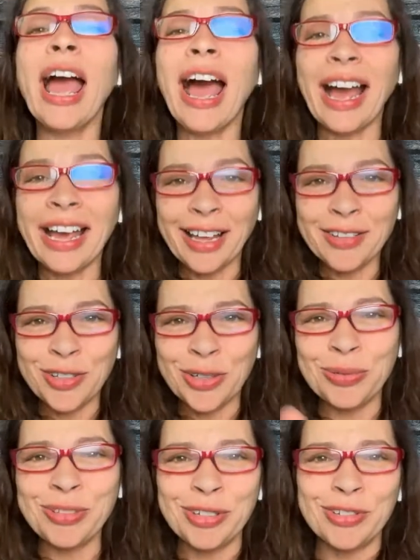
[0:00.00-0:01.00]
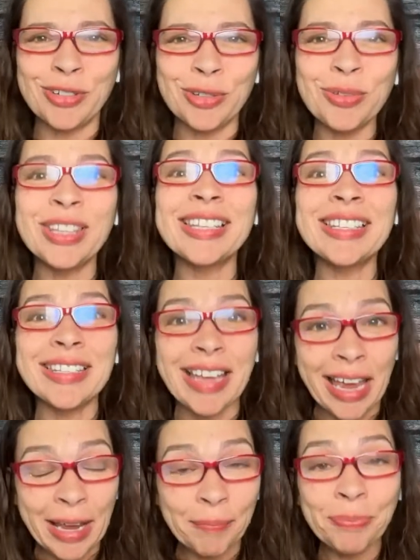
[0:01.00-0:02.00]
I ask you to do the
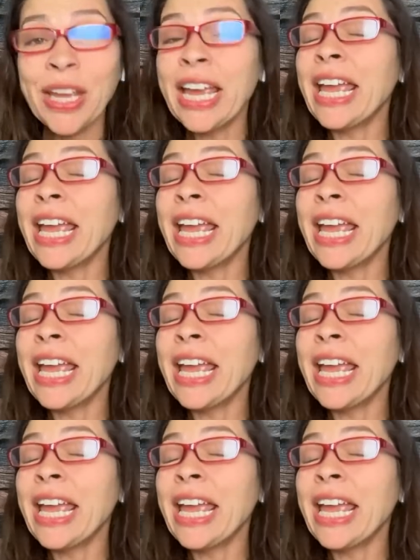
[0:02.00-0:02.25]
same